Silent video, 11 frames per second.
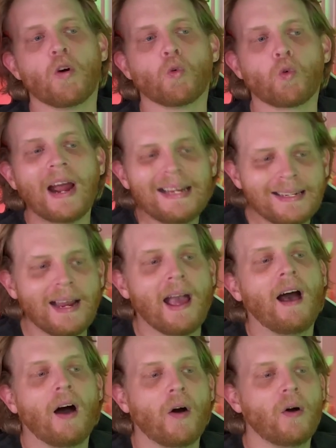right
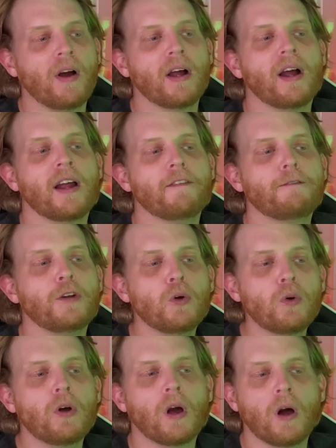now, if
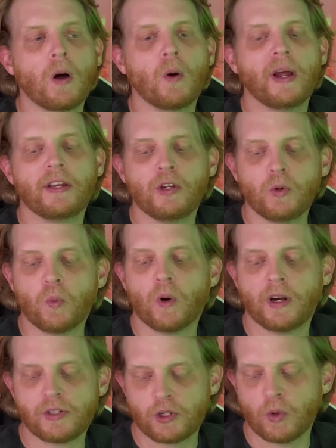you go and you
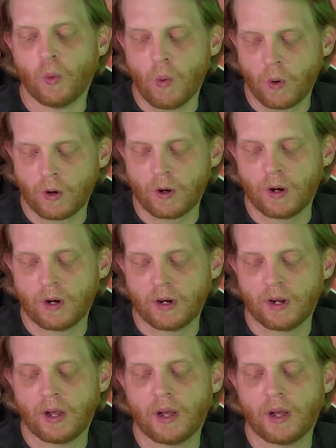want to order